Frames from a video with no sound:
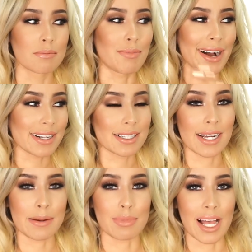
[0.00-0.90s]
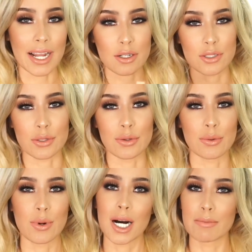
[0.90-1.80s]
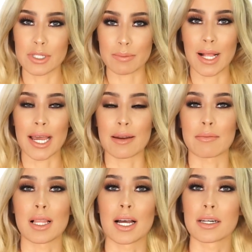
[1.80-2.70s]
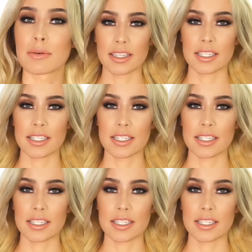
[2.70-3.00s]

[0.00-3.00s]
box dye black to almost platinum blonde.